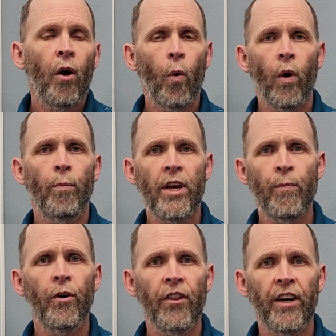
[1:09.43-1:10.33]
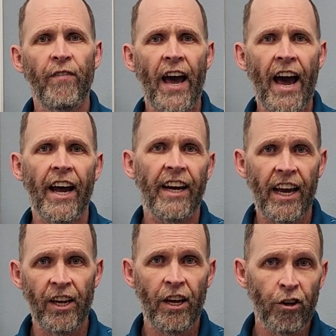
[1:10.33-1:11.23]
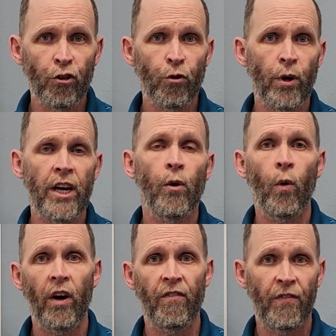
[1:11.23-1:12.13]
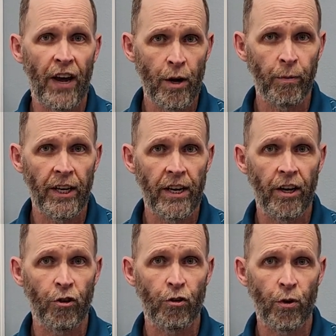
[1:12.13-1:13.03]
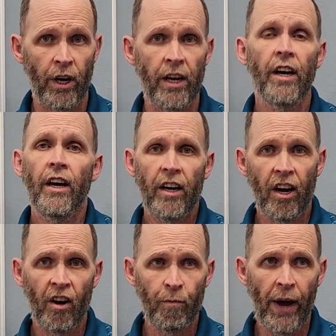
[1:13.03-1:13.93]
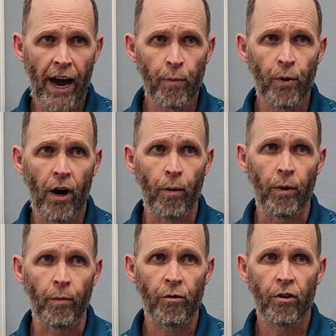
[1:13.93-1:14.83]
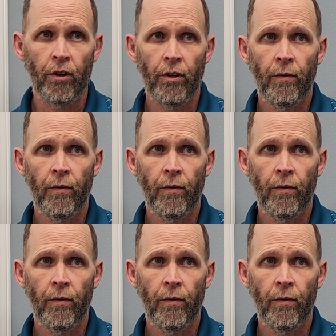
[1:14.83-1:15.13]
or people that have had a history or a family history of back problems.